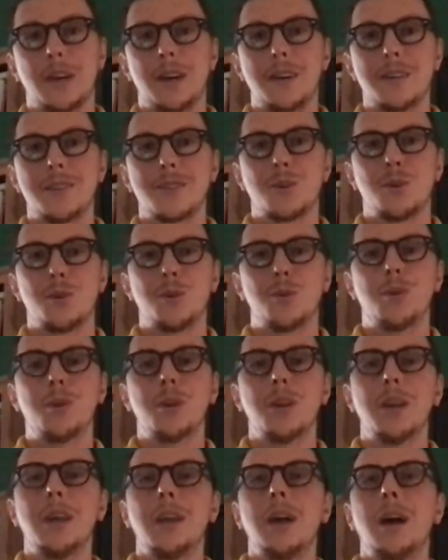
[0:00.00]
So
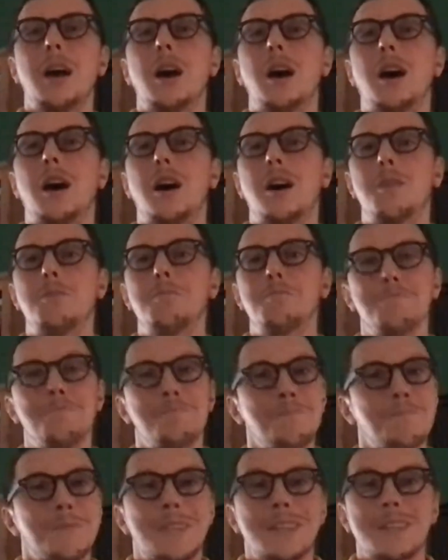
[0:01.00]

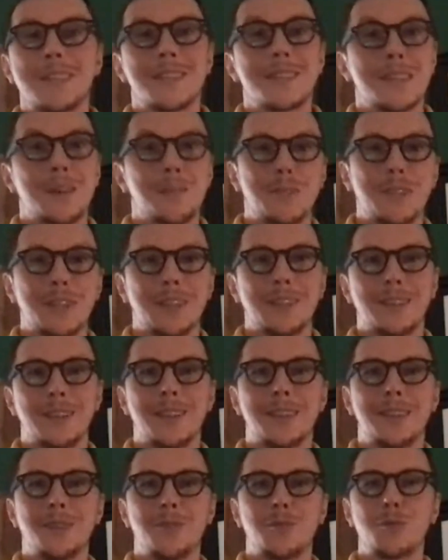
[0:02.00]
this is something that
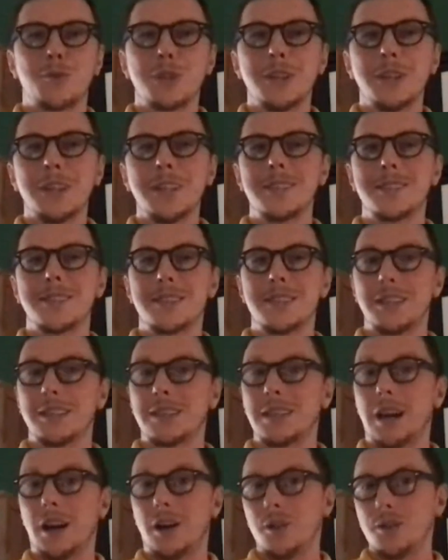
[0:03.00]
really stick
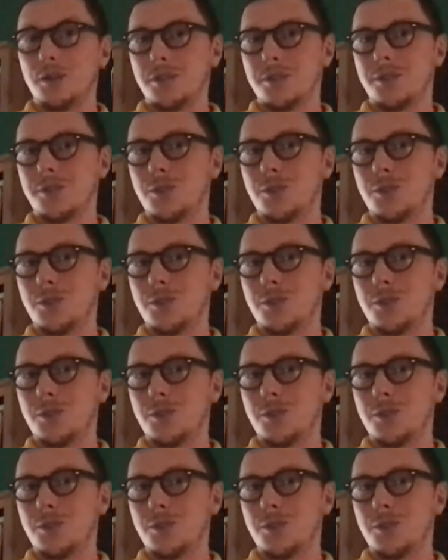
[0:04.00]
out